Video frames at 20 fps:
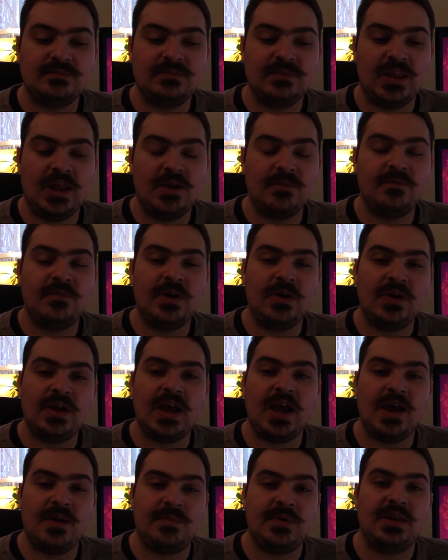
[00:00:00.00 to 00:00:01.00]
and I'm very
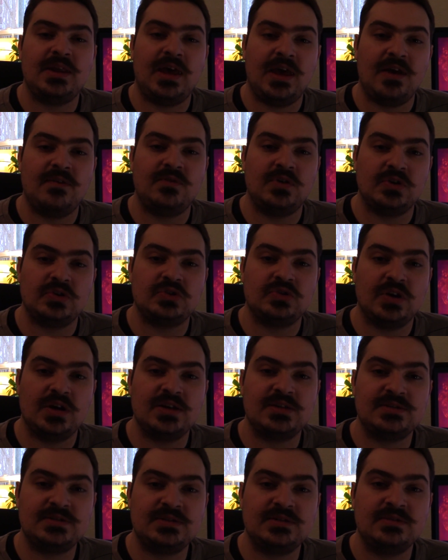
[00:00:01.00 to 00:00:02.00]
happy to have your
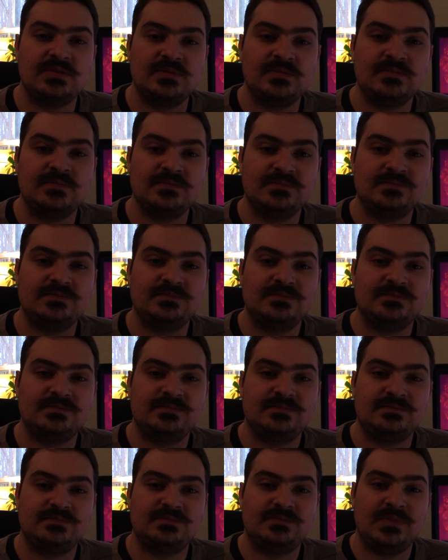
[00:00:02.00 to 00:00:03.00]
trust.
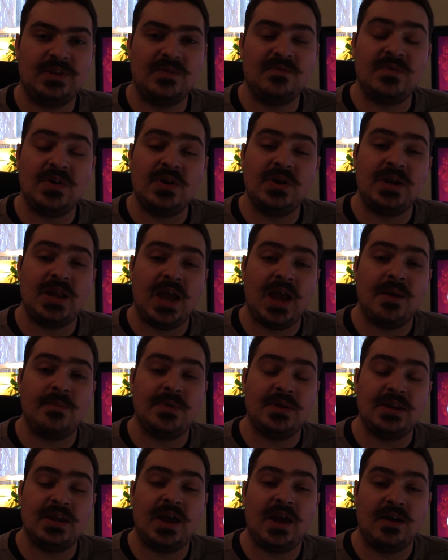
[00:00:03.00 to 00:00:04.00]
I'm very
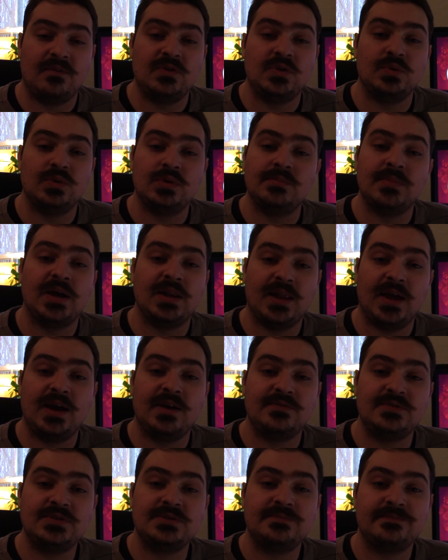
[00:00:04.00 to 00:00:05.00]
happy to have you in my
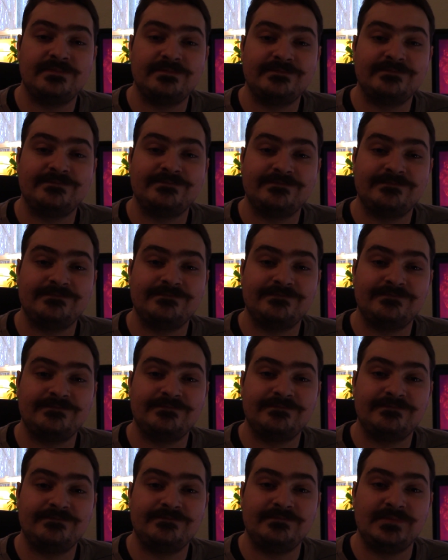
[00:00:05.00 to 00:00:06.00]
lives.
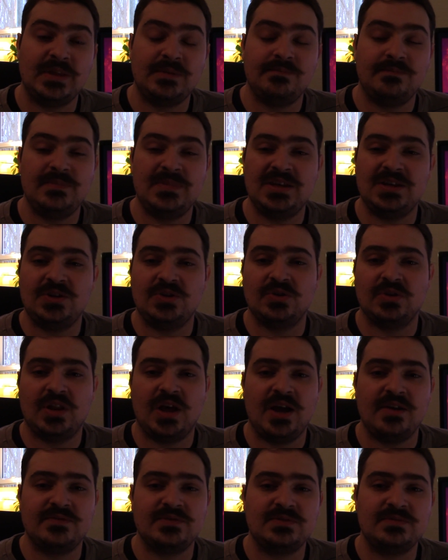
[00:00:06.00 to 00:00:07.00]
Me in your
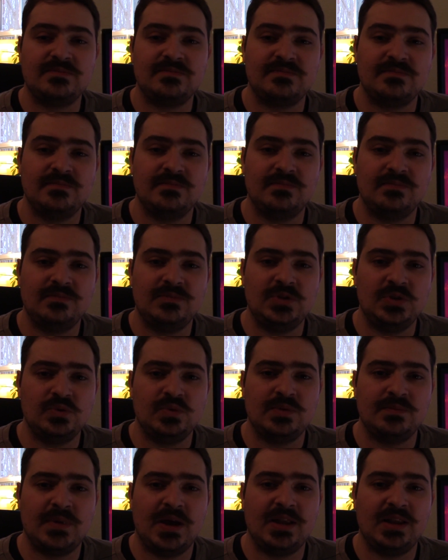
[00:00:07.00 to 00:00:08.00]
lives. You
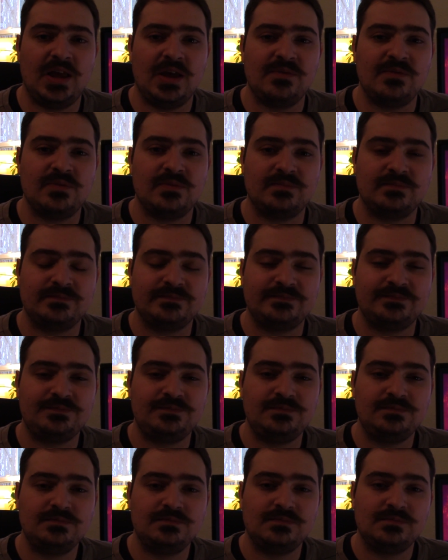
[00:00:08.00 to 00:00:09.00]
in my life.
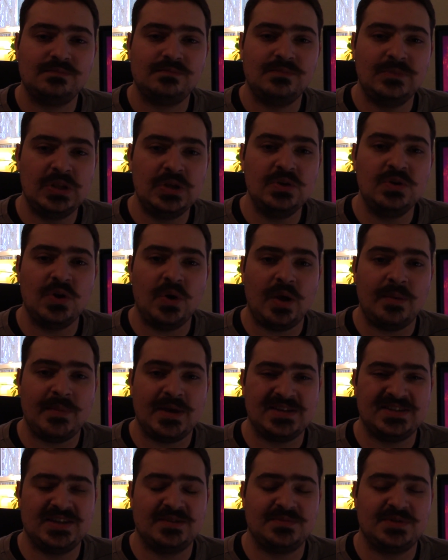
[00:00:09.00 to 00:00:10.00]
You know I
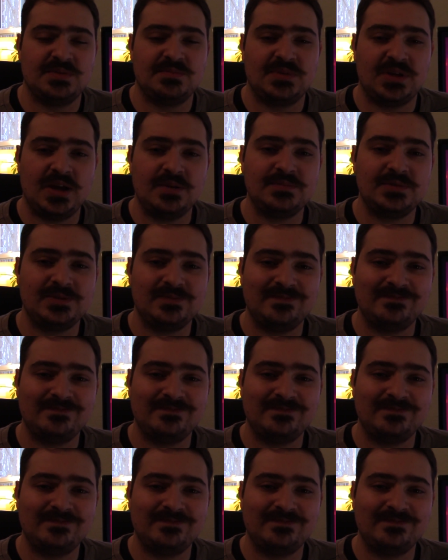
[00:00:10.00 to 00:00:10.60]
mess up sometimes.